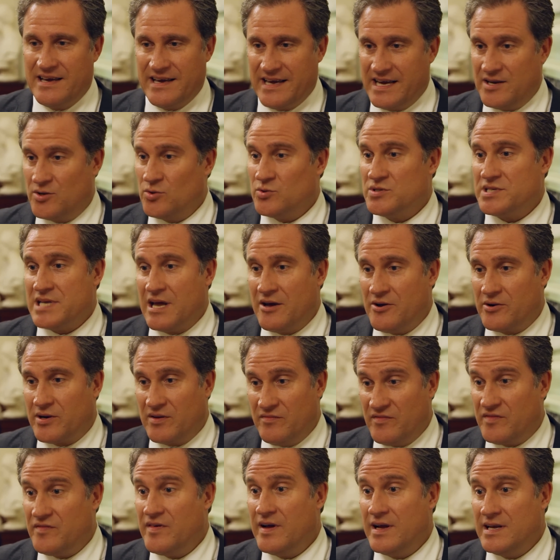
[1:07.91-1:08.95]
It also
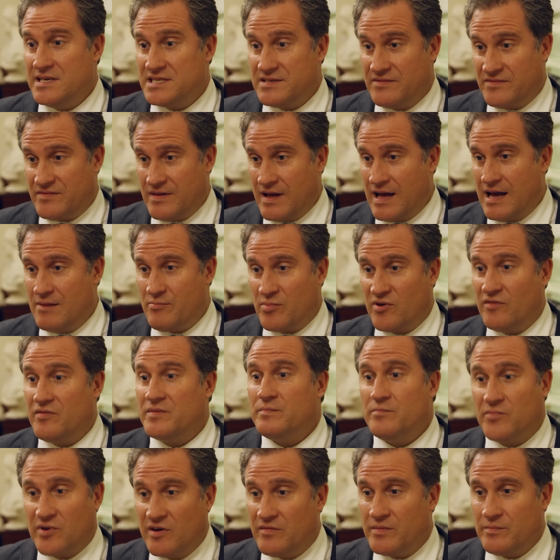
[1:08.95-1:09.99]
confers uh, pr
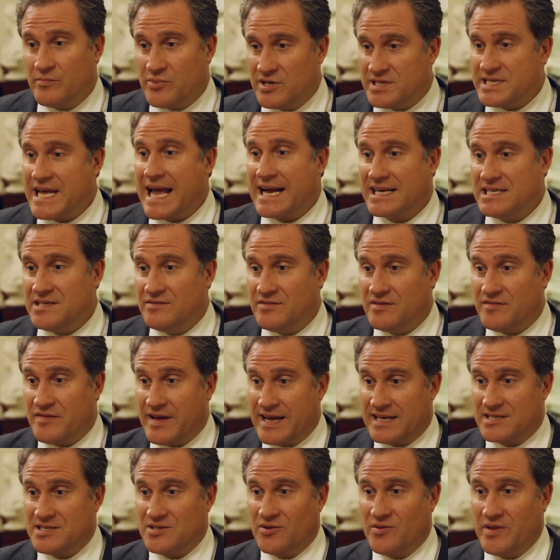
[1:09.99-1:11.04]
pr protective
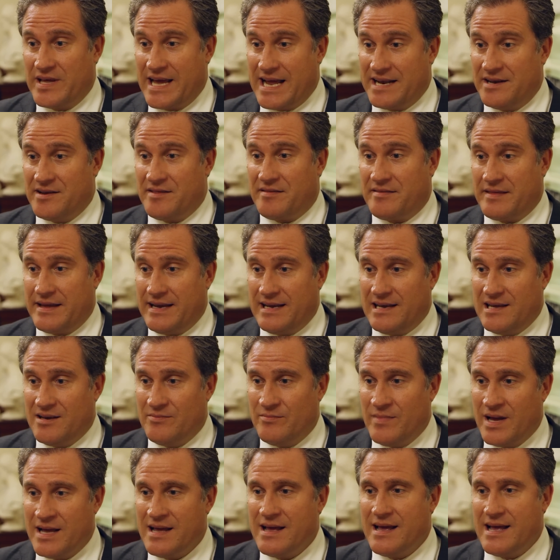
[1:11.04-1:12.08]
effects on the endothelium,